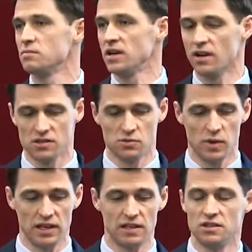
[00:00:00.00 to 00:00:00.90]
because
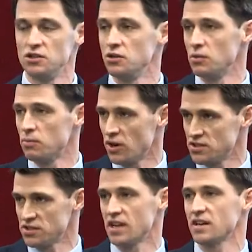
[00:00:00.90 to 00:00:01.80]
we need to do
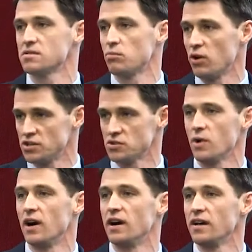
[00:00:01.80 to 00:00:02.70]
projects X, projects
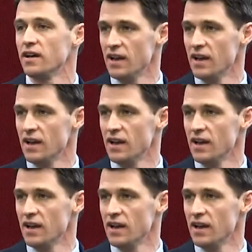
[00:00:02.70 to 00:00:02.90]
Y,